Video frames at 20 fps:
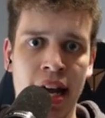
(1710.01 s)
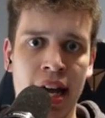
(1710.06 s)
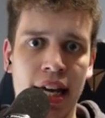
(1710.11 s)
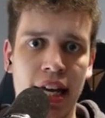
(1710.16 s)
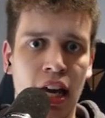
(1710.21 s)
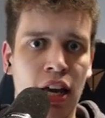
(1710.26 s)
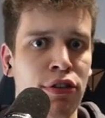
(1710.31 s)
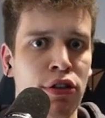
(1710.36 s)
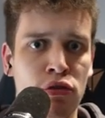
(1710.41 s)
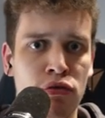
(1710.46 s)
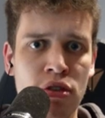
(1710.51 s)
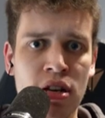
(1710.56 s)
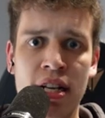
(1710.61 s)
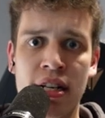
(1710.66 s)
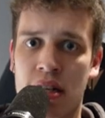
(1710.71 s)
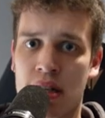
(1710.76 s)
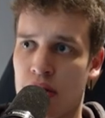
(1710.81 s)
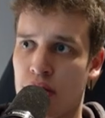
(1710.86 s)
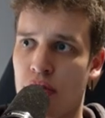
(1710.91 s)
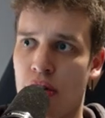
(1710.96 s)
If you really
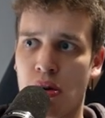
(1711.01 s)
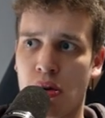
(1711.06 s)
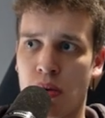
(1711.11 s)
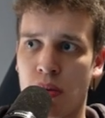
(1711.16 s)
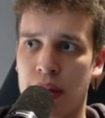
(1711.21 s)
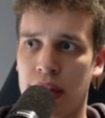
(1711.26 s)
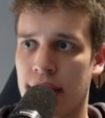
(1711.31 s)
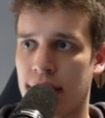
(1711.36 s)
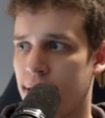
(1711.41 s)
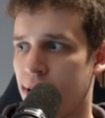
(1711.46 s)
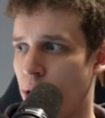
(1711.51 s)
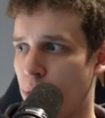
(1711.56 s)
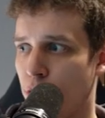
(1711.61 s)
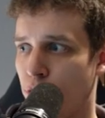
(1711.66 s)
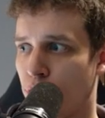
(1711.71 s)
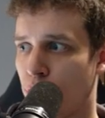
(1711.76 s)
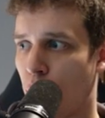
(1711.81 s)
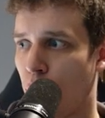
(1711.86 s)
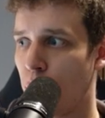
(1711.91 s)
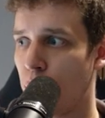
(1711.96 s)
struggle with this type of
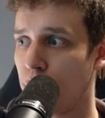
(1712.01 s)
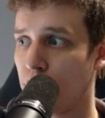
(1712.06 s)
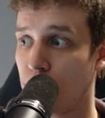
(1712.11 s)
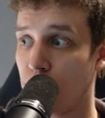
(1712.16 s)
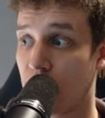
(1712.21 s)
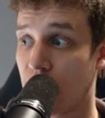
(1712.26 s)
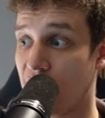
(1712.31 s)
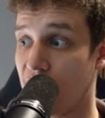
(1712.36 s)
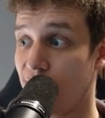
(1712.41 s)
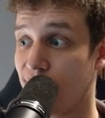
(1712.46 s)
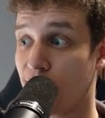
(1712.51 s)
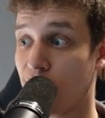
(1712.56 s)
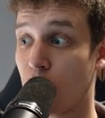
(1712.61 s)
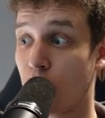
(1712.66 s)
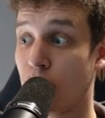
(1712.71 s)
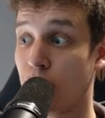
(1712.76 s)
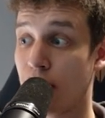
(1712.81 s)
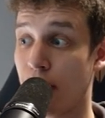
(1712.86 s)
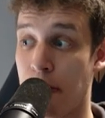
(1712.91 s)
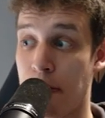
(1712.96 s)
comp, you can even go
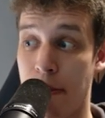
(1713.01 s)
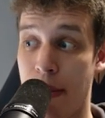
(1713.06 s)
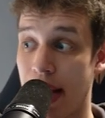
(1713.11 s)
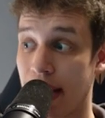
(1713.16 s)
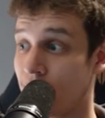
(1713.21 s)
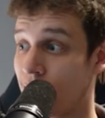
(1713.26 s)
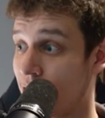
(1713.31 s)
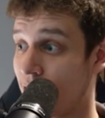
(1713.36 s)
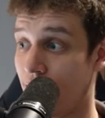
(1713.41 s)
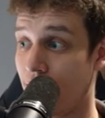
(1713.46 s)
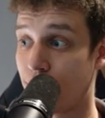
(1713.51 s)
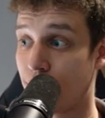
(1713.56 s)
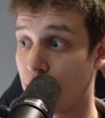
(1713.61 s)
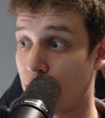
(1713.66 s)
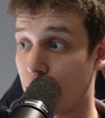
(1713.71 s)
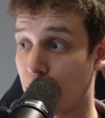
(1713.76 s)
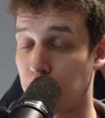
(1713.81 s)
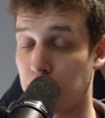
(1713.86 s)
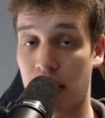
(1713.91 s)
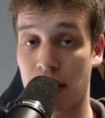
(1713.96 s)
into mass carrier
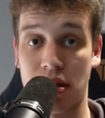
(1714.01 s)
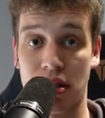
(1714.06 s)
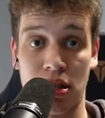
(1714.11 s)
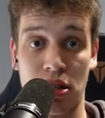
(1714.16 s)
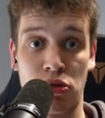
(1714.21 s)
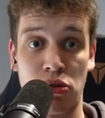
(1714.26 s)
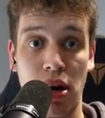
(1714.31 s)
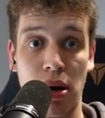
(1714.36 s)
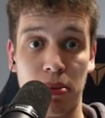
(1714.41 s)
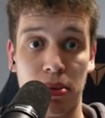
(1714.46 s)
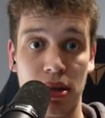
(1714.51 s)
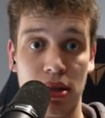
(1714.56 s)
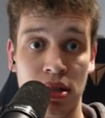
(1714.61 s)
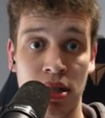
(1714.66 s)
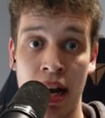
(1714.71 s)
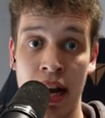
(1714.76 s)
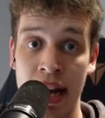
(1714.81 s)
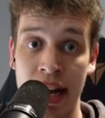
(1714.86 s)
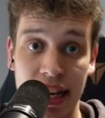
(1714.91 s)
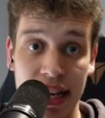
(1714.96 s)
plus disruptors.
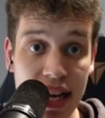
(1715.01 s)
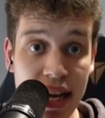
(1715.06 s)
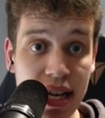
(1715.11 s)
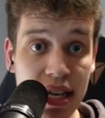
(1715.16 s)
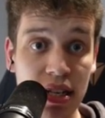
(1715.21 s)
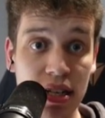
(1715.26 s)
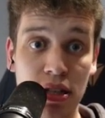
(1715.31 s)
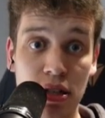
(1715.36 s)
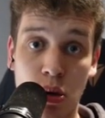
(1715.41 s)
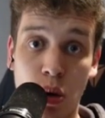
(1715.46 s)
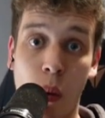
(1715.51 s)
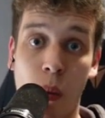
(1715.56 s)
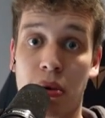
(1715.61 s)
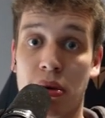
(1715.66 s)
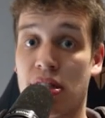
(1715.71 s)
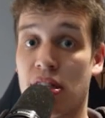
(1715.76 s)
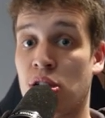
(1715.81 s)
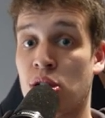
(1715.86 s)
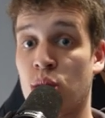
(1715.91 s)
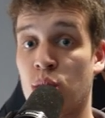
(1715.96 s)
Easiest
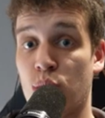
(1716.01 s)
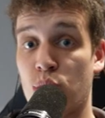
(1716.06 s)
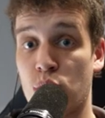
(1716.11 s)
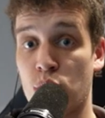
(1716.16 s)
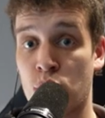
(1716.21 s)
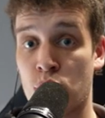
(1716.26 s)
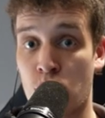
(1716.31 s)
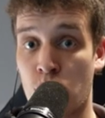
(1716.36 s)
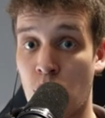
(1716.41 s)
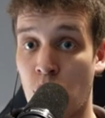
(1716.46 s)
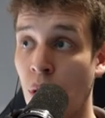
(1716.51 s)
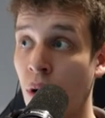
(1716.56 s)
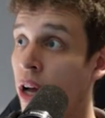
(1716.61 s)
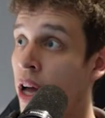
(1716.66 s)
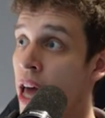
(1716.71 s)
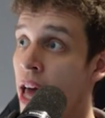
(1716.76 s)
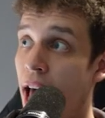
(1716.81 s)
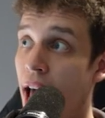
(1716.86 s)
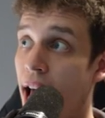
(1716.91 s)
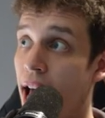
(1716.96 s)
composition to control.
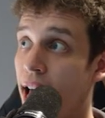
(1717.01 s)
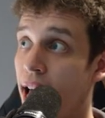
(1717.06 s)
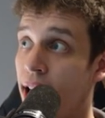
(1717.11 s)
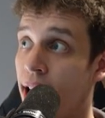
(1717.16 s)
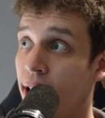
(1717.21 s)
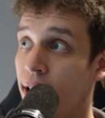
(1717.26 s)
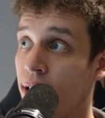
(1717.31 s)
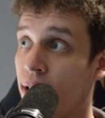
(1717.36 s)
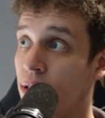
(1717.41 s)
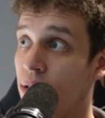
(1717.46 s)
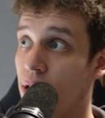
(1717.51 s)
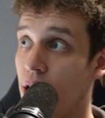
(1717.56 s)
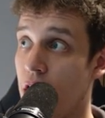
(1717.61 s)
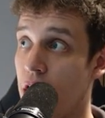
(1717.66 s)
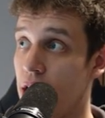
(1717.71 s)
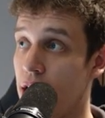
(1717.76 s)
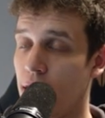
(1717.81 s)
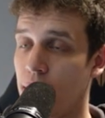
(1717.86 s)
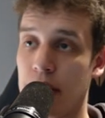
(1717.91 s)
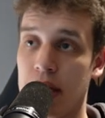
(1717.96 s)
And,
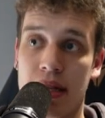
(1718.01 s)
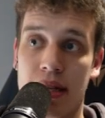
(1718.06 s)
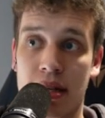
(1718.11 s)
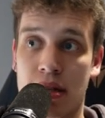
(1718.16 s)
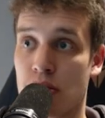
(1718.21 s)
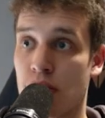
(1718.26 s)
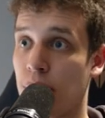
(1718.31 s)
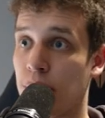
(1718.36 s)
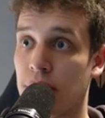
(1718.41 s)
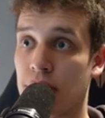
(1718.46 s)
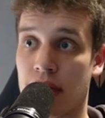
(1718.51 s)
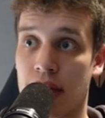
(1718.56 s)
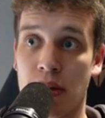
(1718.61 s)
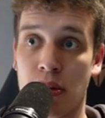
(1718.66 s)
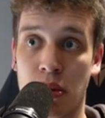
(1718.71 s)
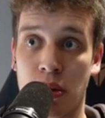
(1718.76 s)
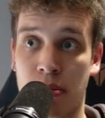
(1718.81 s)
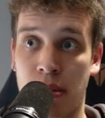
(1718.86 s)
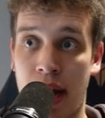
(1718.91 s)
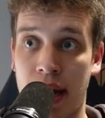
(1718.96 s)
I mean, disruptors kill
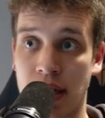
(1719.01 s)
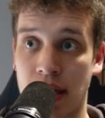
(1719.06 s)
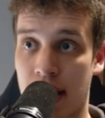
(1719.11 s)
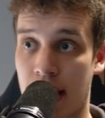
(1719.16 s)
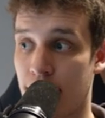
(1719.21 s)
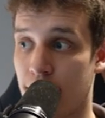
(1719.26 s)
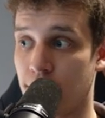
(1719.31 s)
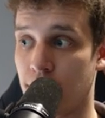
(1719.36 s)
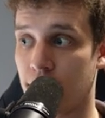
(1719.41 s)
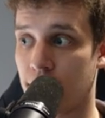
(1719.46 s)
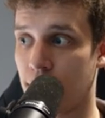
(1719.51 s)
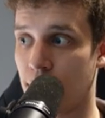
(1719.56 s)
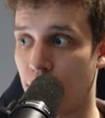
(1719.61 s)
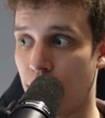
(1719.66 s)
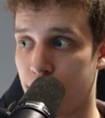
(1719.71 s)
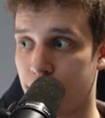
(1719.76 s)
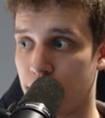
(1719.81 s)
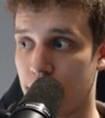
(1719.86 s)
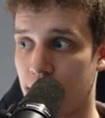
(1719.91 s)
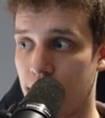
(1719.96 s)
the mines, carriers kill
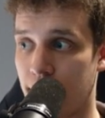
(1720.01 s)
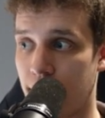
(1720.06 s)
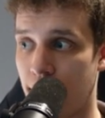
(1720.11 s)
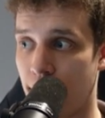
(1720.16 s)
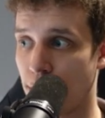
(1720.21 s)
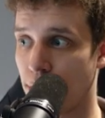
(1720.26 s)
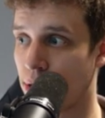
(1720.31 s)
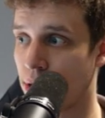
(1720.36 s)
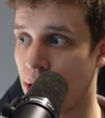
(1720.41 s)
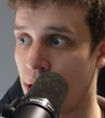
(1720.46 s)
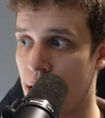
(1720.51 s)
everything else.